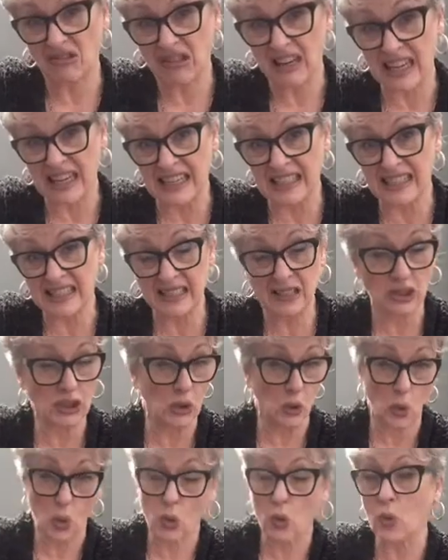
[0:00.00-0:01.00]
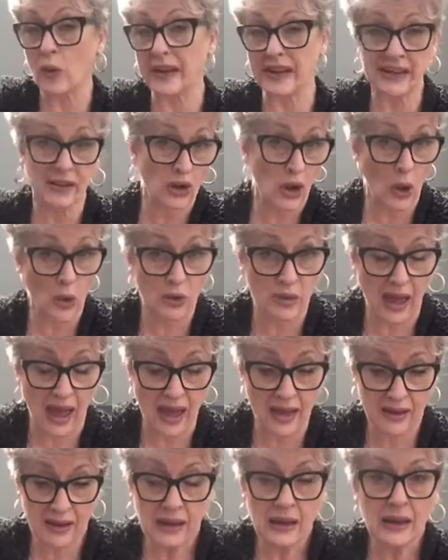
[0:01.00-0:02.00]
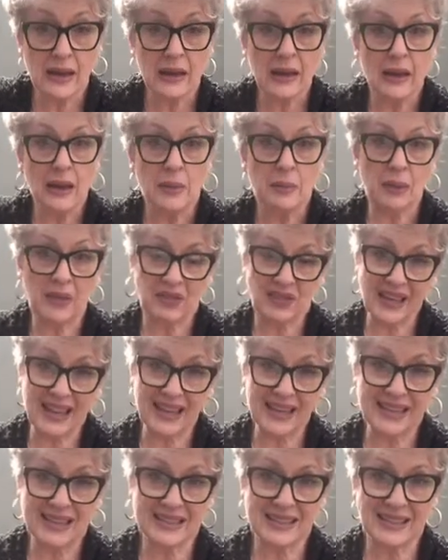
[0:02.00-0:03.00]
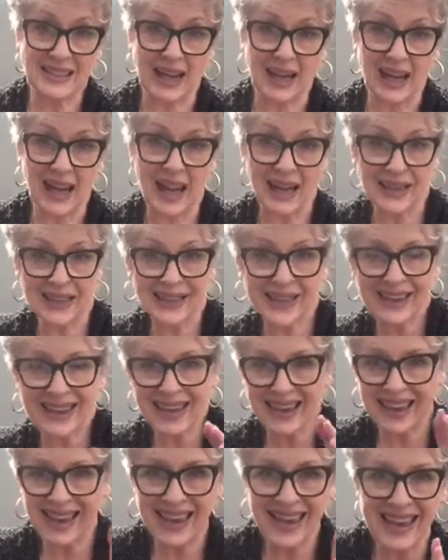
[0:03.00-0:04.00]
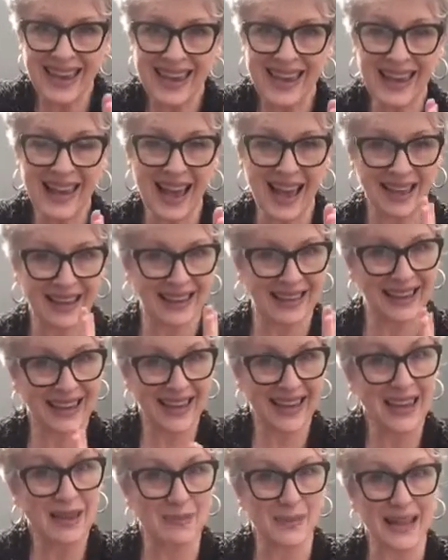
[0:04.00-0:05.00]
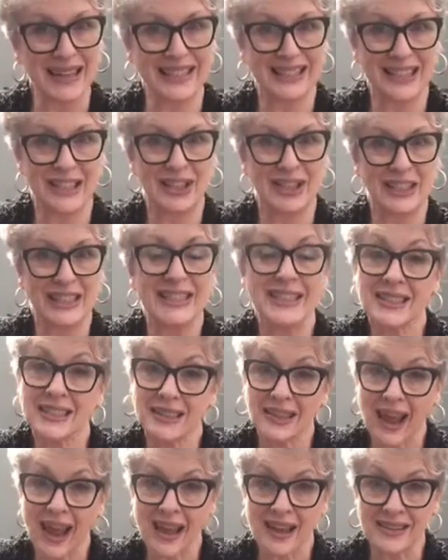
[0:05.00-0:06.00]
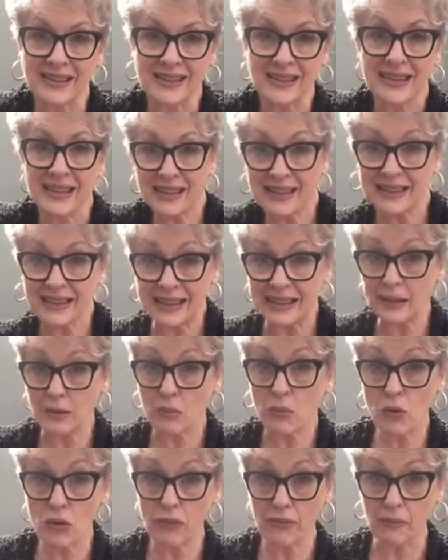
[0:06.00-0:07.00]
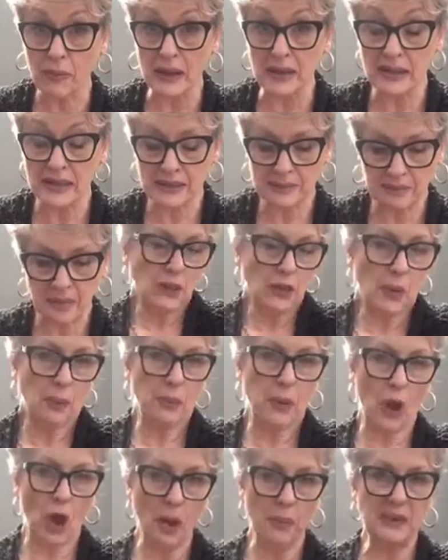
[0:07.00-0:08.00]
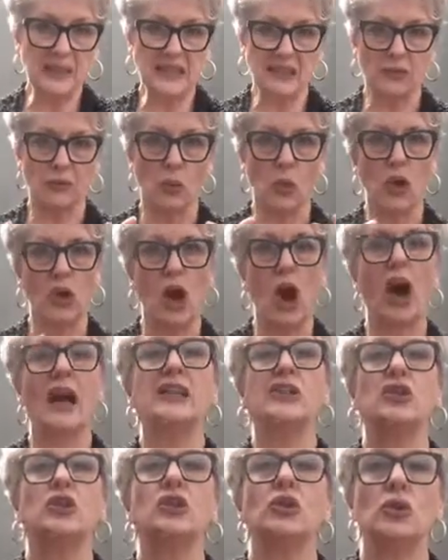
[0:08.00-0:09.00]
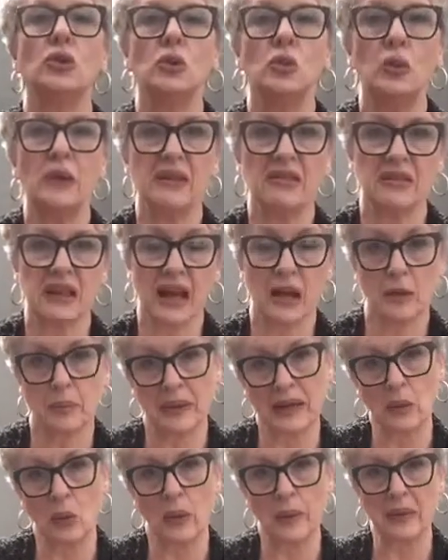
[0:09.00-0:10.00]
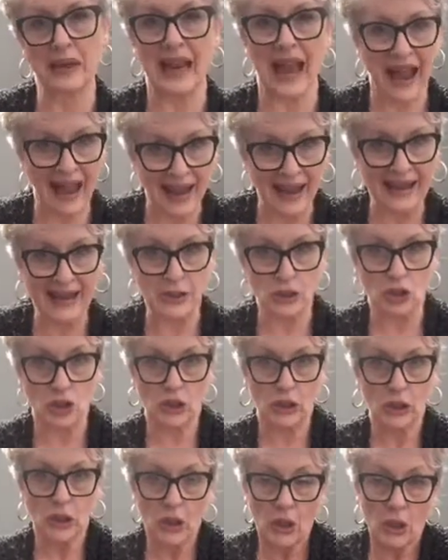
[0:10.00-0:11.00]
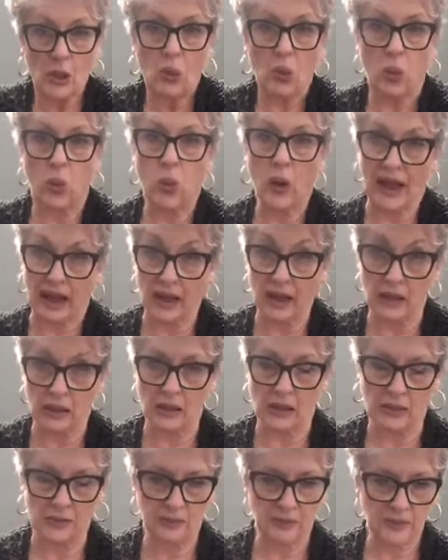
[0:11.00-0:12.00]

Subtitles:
release. You already know that. But there's a key message in today's little movement. The purpose of what I do with helping women age well